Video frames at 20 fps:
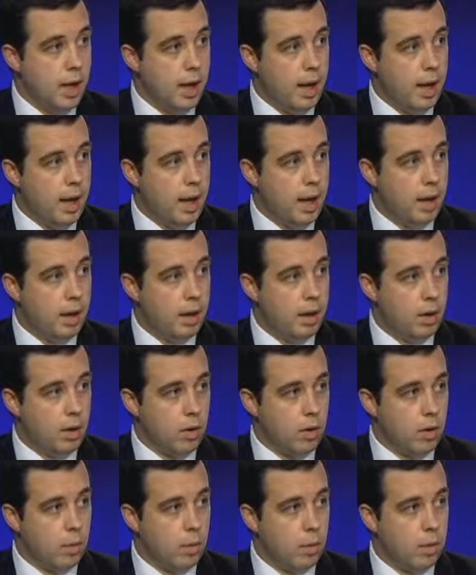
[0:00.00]
And
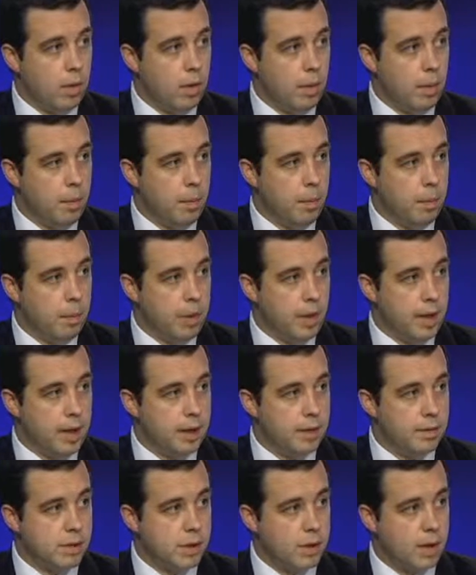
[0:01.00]
the
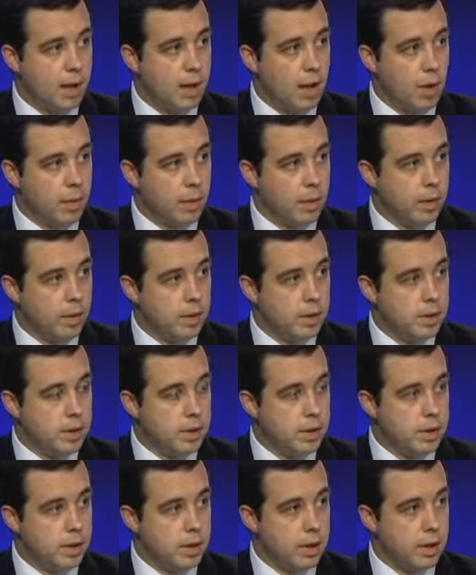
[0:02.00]
plaintiffs in the Halbig
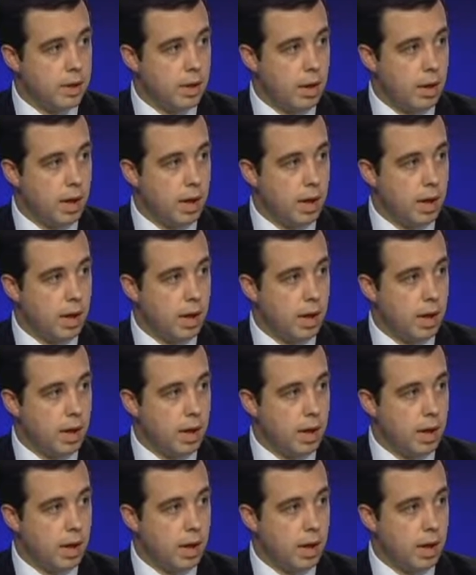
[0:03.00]
decision